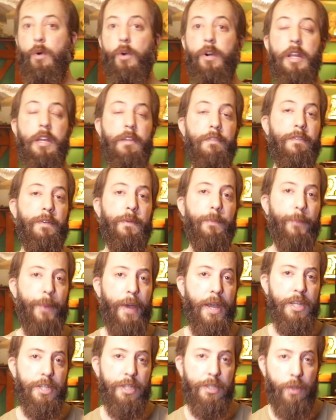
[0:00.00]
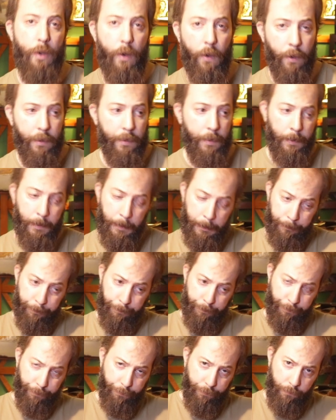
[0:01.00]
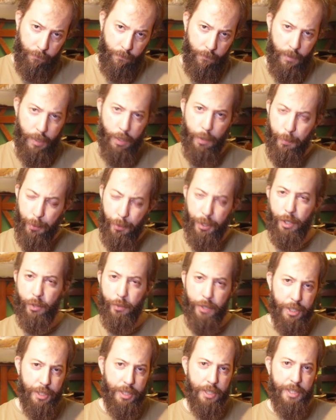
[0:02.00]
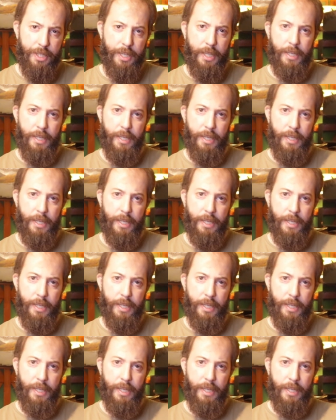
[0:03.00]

or even based on pre-Christian